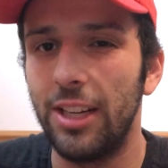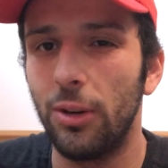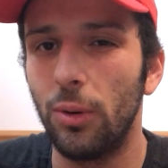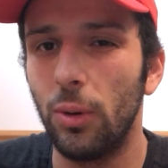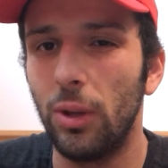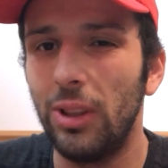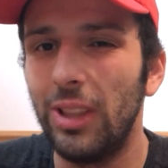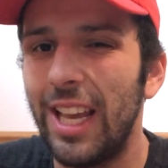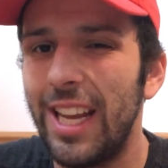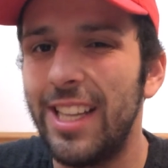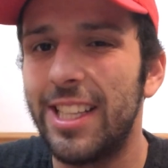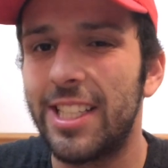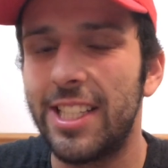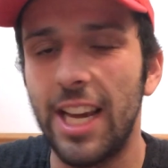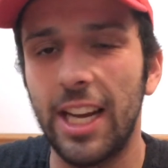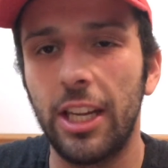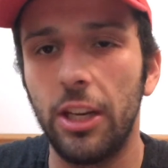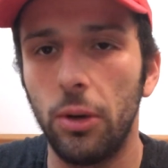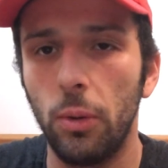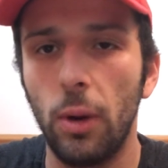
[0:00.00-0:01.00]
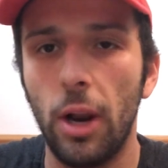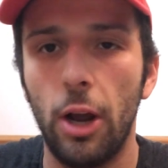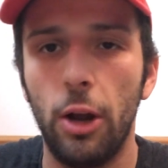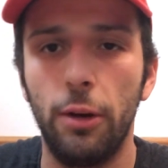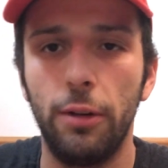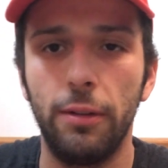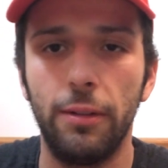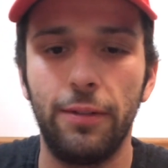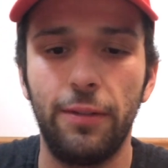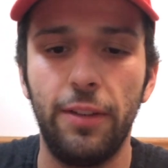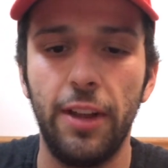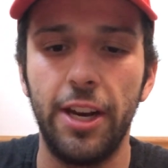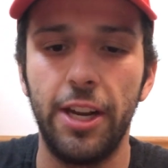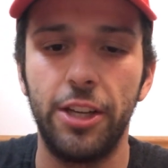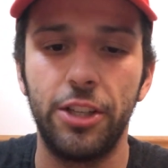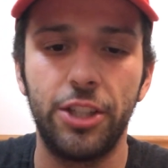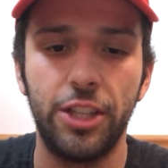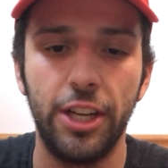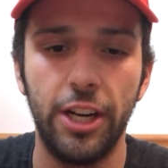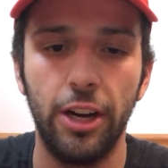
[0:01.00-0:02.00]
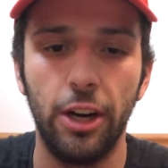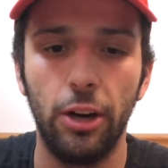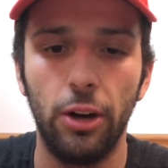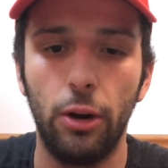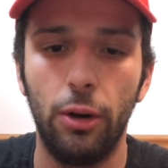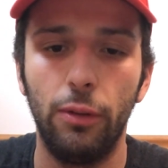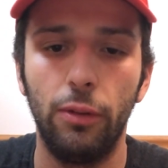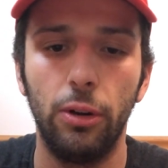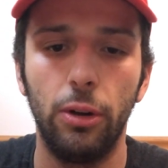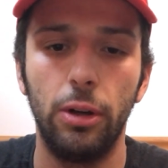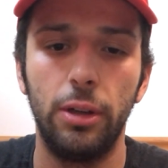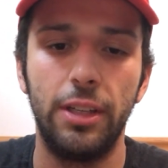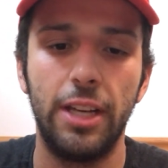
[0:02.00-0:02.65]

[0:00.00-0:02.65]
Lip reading: late second round finish here over